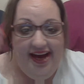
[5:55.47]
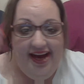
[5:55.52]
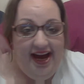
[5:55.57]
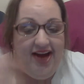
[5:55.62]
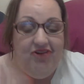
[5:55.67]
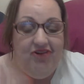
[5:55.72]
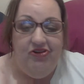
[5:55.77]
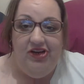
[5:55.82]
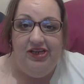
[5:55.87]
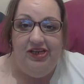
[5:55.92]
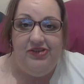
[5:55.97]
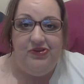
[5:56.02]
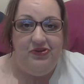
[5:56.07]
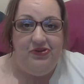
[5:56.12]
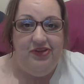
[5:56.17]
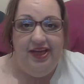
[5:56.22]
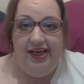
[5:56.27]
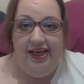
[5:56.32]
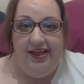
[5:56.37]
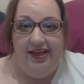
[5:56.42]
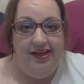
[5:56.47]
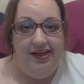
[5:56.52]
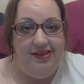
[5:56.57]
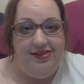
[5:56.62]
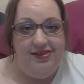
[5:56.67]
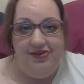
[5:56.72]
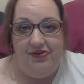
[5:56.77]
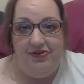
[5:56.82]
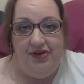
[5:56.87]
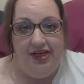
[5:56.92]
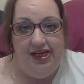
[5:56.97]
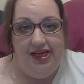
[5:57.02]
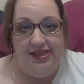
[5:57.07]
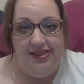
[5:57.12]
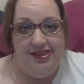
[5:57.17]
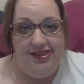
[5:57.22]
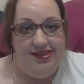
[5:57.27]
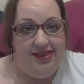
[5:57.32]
really don't think that I see glasses.